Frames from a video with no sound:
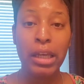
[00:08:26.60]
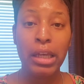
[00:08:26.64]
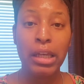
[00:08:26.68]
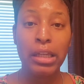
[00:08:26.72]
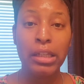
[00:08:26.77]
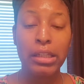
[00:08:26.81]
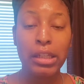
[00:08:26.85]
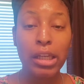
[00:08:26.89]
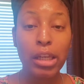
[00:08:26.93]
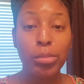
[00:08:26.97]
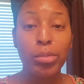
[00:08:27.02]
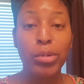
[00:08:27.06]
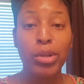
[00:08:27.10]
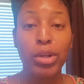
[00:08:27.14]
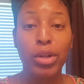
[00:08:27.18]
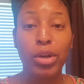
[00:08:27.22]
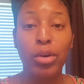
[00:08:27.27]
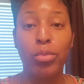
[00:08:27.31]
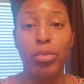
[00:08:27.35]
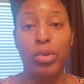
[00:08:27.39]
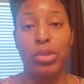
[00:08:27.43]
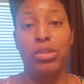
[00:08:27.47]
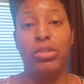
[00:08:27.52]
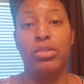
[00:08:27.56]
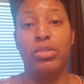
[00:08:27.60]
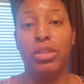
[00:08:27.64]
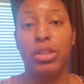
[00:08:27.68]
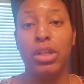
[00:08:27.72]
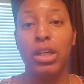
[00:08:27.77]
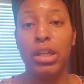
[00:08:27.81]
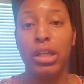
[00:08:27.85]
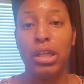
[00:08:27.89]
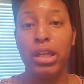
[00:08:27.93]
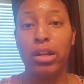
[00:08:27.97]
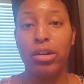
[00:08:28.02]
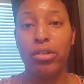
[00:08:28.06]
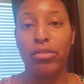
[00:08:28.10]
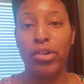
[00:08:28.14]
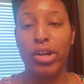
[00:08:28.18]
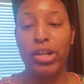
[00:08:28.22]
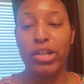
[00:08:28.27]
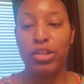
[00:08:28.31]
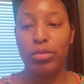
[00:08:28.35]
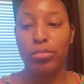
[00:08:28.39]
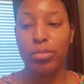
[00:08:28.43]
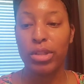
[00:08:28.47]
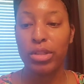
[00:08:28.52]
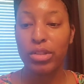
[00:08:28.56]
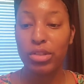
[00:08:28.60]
keeping up with your skincare regimen.